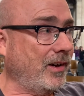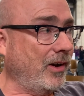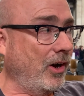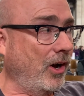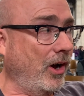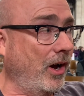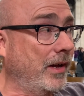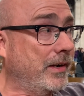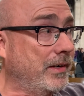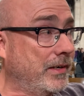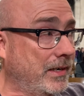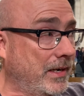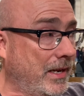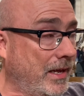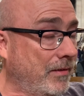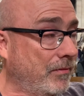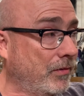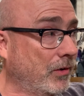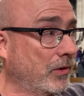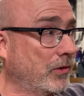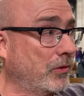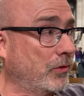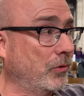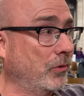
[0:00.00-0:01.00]
I
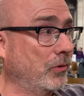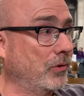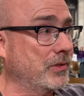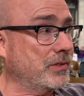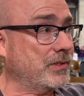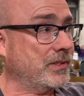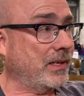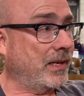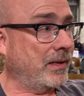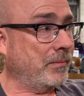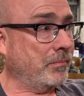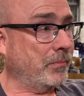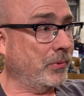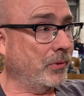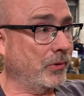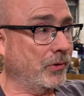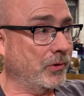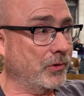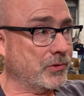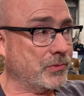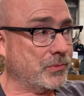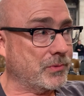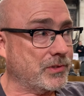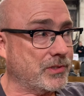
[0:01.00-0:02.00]
never thought St.
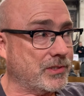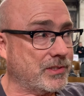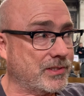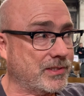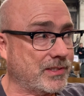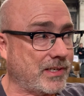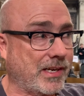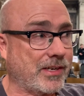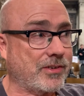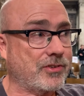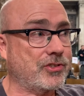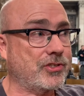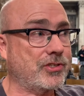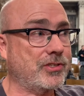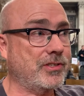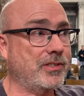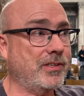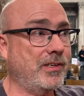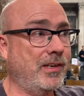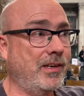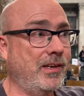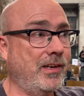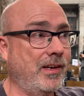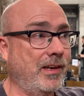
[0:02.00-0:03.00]
Paul's was such
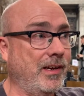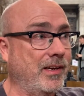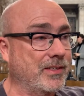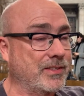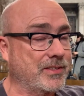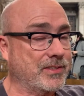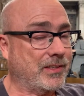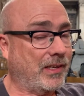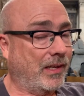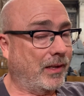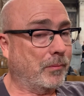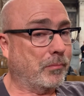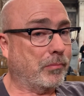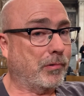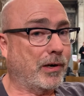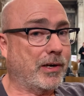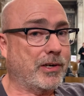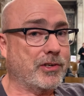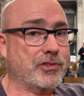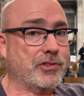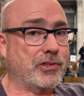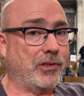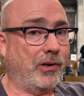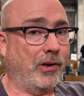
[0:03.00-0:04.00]
a
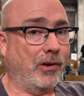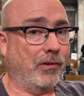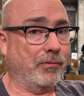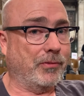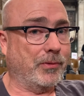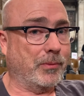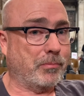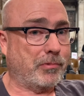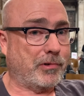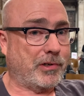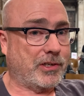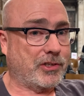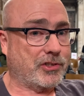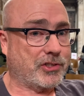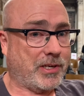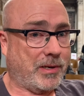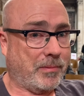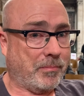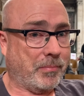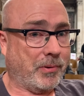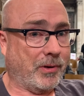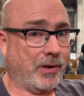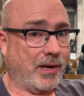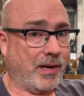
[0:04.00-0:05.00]
celebration of the British
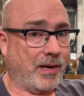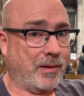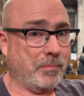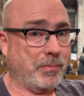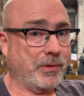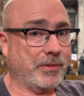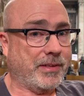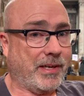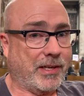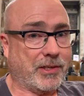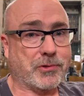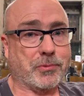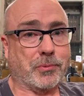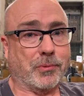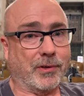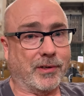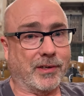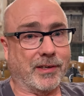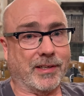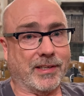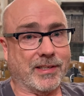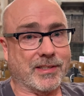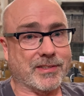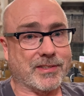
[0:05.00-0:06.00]
Empire, but that's what
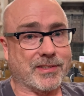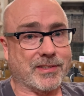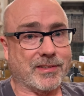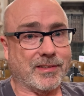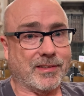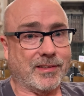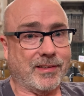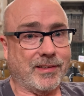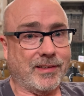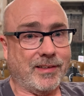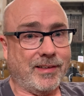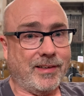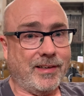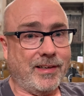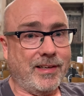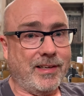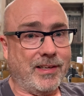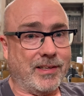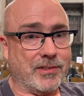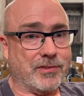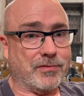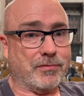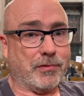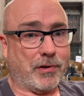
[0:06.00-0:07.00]
it is.
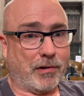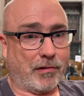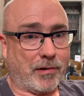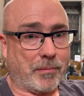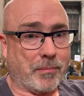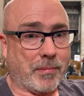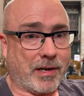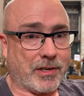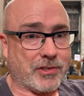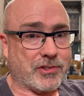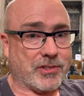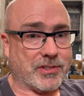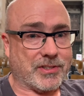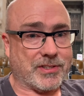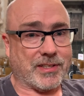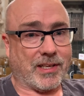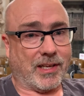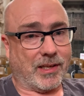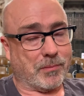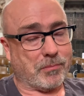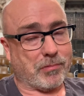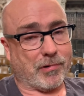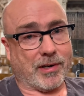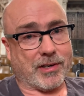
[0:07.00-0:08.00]
It's very much a
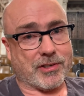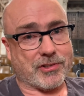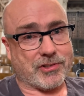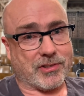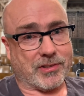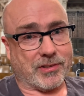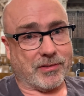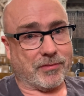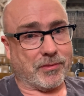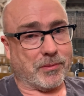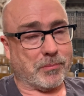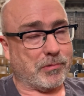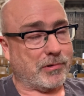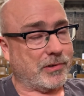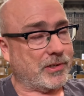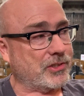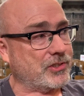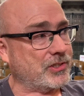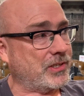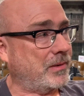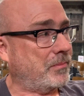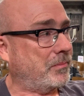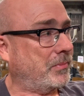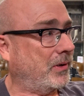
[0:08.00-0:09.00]
celebration of the
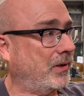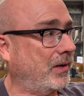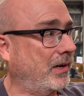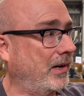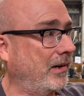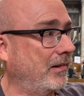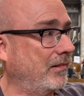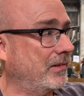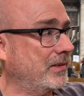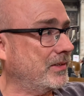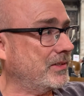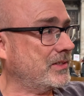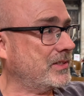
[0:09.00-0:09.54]
British Empire.